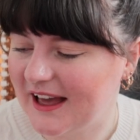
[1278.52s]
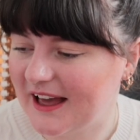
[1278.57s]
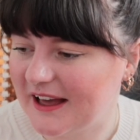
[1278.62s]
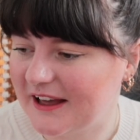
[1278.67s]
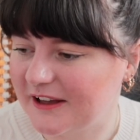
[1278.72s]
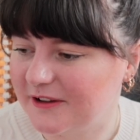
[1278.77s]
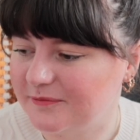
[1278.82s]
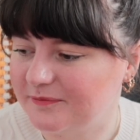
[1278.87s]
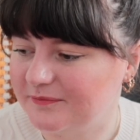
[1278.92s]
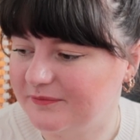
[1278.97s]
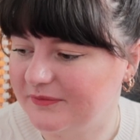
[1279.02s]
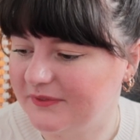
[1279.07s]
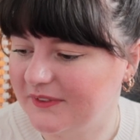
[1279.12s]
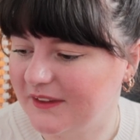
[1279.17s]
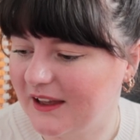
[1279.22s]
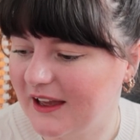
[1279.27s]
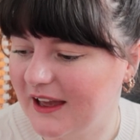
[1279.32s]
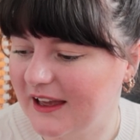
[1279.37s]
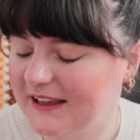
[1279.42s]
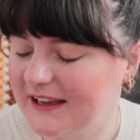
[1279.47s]

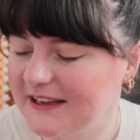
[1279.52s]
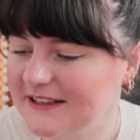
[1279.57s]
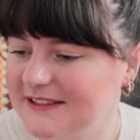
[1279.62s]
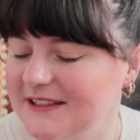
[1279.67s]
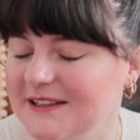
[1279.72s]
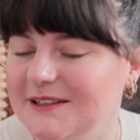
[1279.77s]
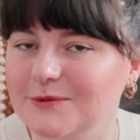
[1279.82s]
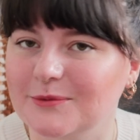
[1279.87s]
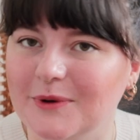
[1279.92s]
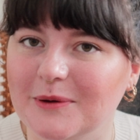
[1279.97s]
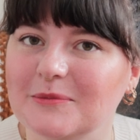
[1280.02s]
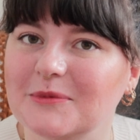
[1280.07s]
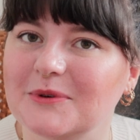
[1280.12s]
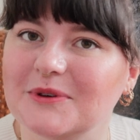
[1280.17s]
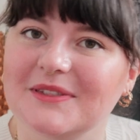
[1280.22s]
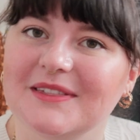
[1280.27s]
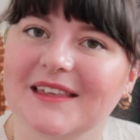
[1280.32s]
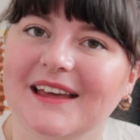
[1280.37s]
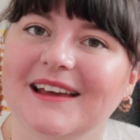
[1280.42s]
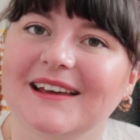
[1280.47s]
I guess there's one more
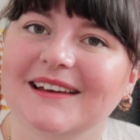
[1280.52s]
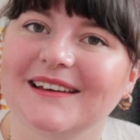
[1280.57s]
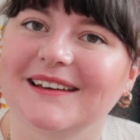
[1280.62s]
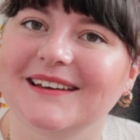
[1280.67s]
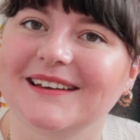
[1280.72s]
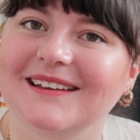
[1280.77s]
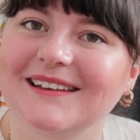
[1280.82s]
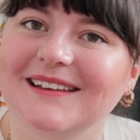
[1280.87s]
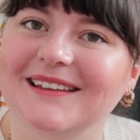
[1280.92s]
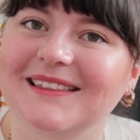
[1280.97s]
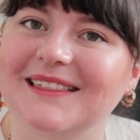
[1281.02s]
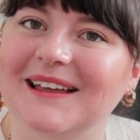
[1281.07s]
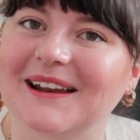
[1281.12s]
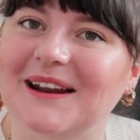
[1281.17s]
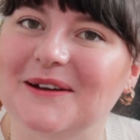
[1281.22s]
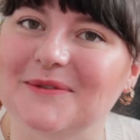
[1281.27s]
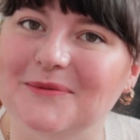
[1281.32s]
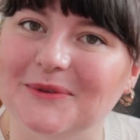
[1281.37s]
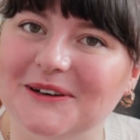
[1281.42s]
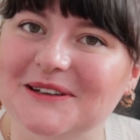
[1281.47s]
thing that
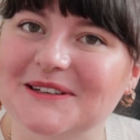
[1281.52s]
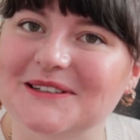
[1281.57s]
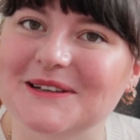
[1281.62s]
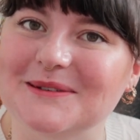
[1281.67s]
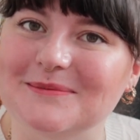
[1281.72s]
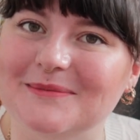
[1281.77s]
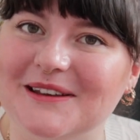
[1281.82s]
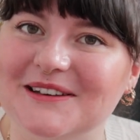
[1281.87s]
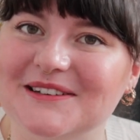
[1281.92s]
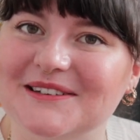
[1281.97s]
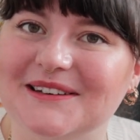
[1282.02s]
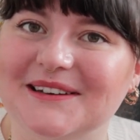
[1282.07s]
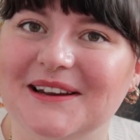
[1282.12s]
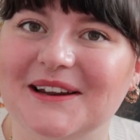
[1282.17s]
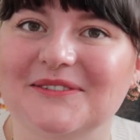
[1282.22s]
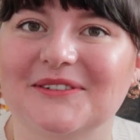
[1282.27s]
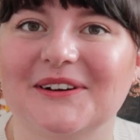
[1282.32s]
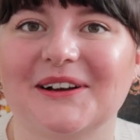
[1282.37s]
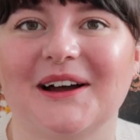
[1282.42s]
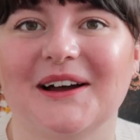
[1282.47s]
I wanted to mention
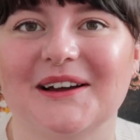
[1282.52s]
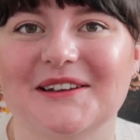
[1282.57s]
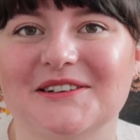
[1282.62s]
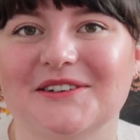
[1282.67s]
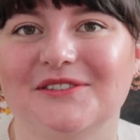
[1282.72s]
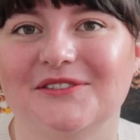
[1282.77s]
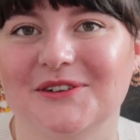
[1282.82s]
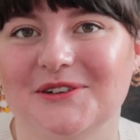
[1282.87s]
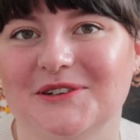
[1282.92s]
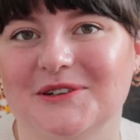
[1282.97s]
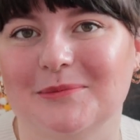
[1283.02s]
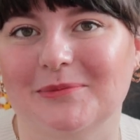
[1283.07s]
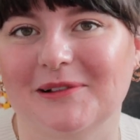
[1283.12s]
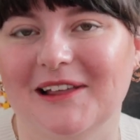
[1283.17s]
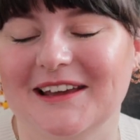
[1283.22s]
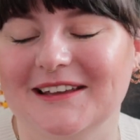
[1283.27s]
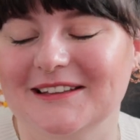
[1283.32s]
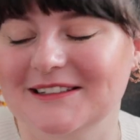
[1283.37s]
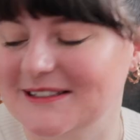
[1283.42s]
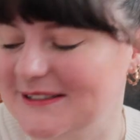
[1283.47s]
in regard to future
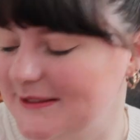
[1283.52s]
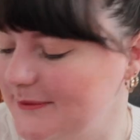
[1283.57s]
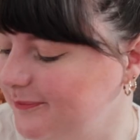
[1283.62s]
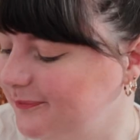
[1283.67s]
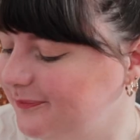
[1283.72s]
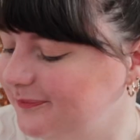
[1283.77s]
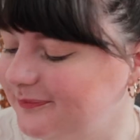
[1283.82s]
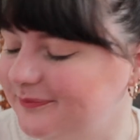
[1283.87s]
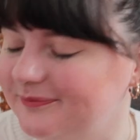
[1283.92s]
plans.